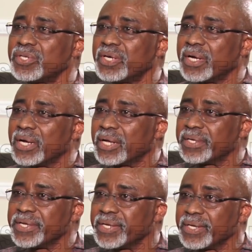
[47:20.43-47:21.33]

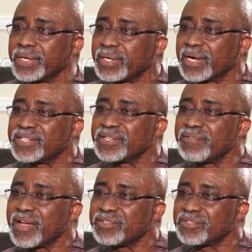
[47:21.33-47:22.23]
the
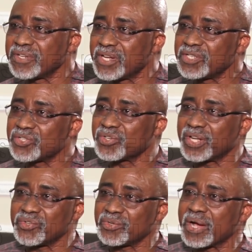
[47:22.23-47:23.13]
criteria is changed so
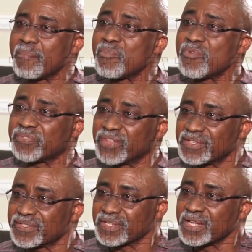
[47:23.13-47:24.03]
that you can move
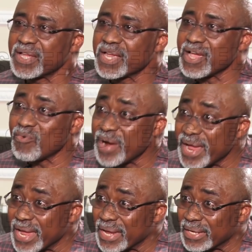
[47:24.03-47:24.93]
things
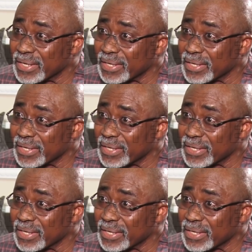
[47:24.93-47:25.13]
away.